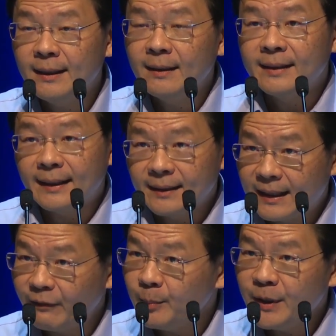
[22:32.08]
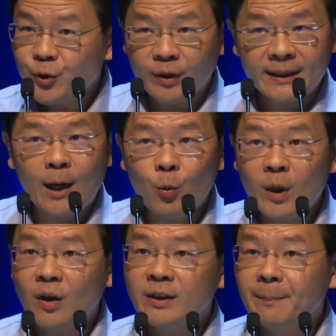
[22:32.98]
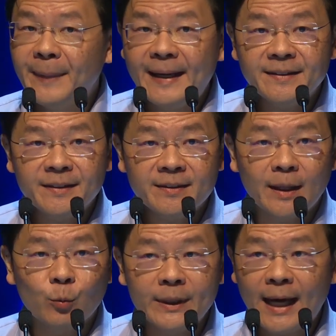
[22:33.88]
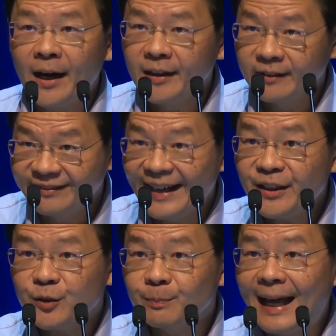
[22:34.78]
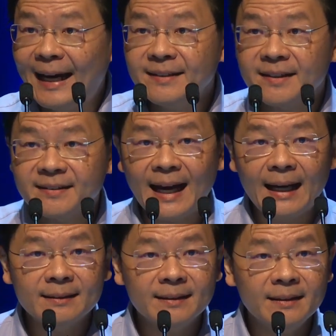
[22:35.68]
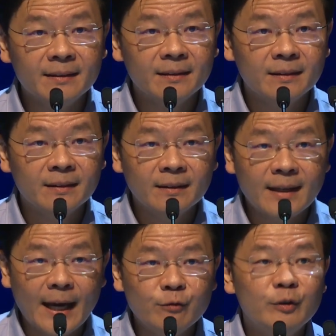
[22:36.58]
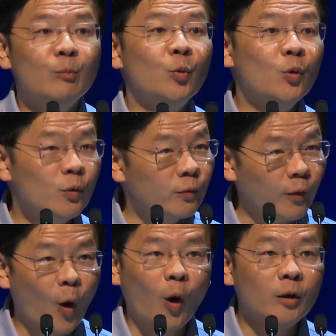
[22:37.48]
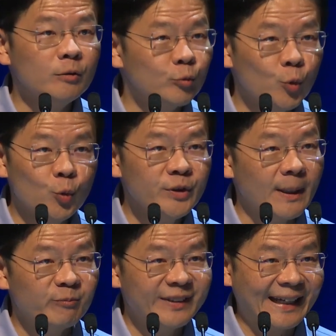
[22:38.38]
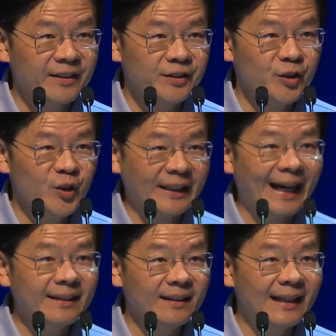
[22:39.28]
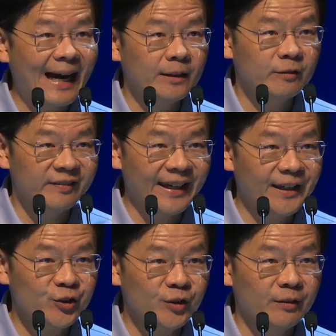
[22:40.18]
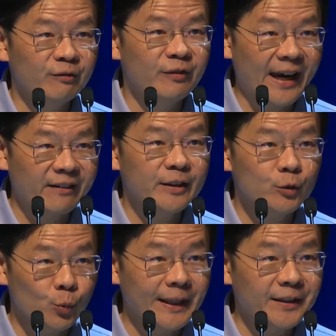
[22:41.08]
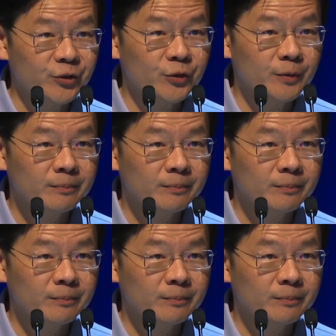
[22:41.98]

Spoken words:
that the government should now work on the basis that we are a race-blind society and remove all rules and practices that underline race in various ways.